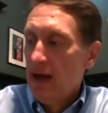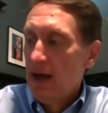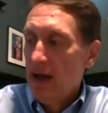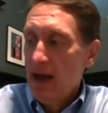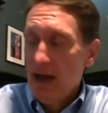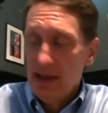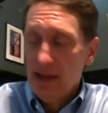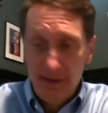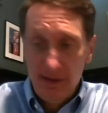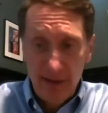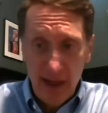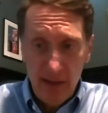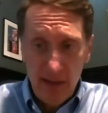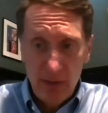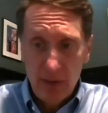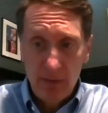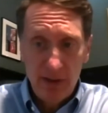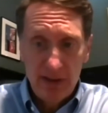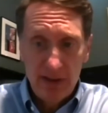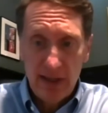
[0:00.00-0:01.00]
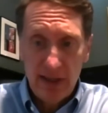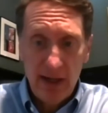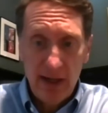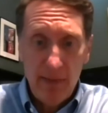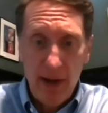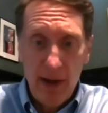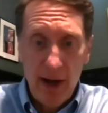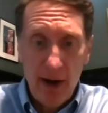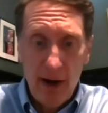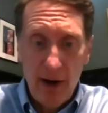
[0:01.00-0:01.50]
And the same could be said
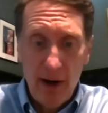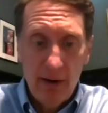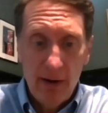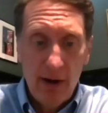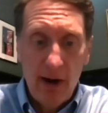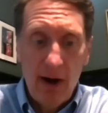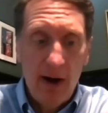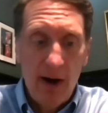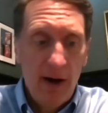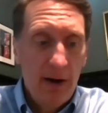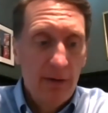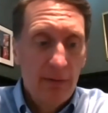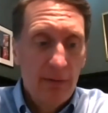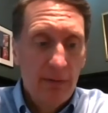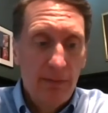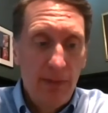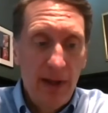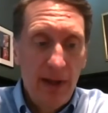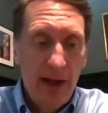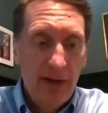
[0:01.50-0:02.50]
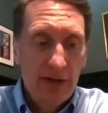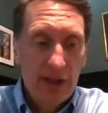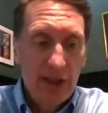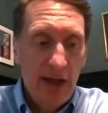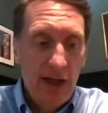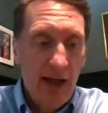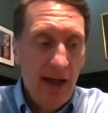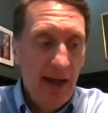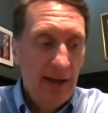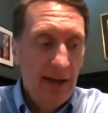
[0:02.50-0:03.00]
about our P.F.
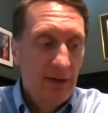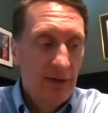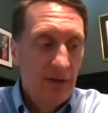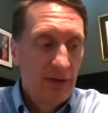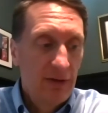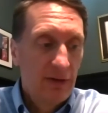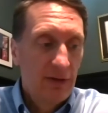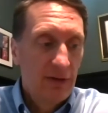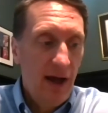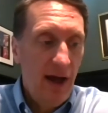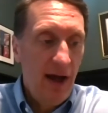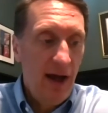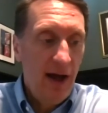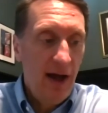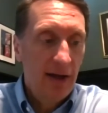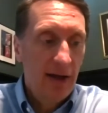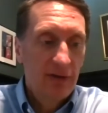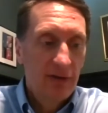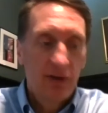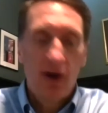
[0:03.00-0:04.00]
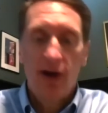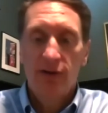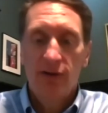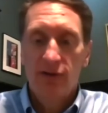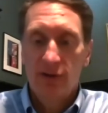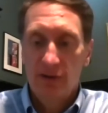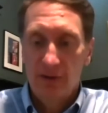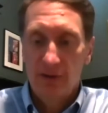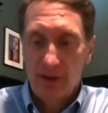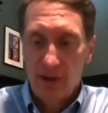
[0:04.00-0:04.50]
Chang's
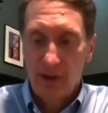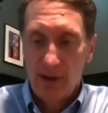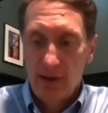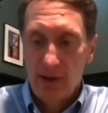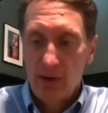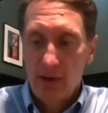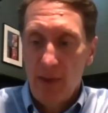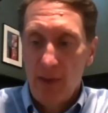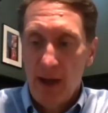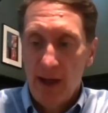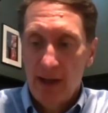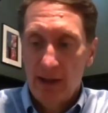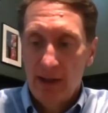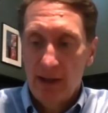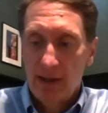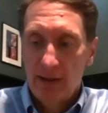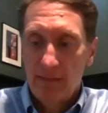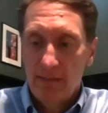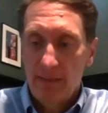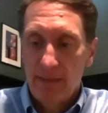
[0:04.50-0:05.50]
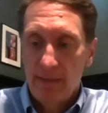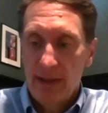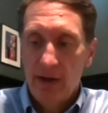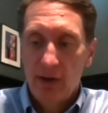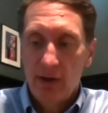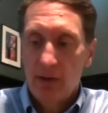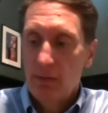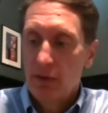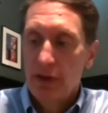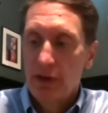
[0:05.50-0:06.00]
sauces that you make,
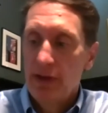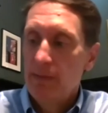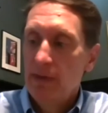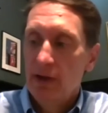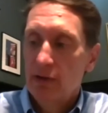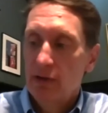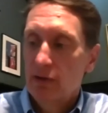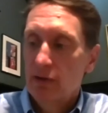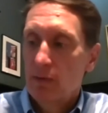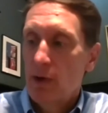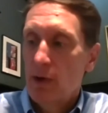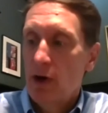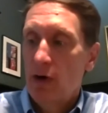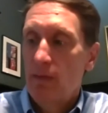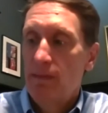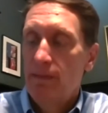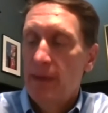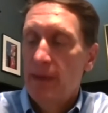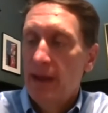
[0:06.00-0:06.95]
complete meals from home.